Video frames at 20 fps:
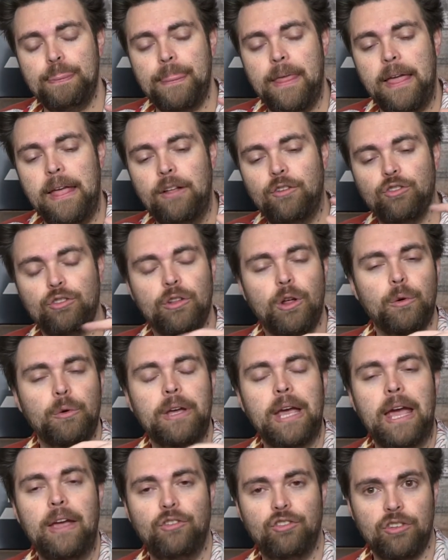each
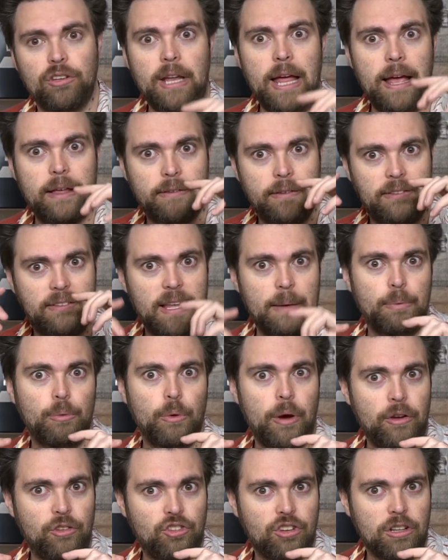location has a
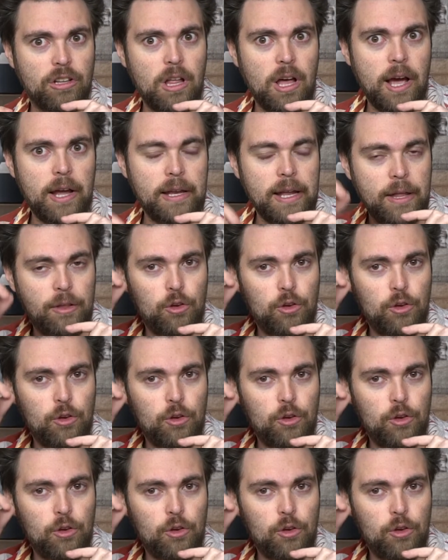separation line